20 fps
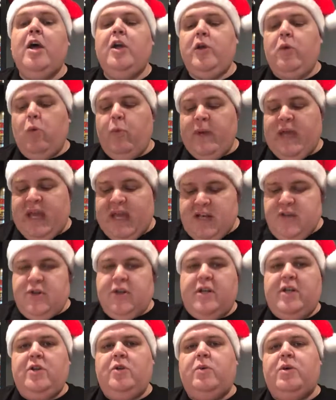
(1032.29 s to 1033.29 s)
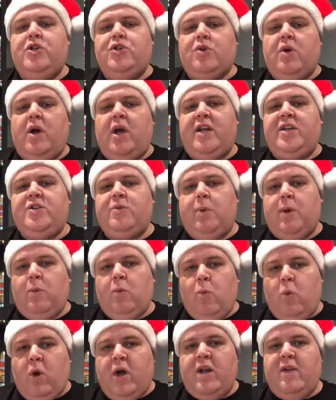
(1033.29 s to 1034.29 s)
you will be entered into a drawing to
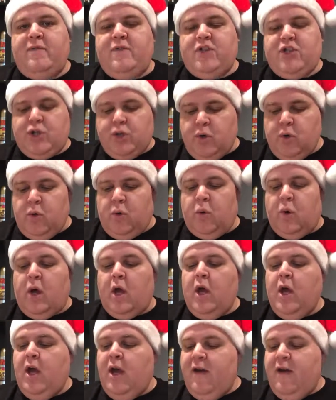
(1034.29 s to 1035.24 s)
win one of 2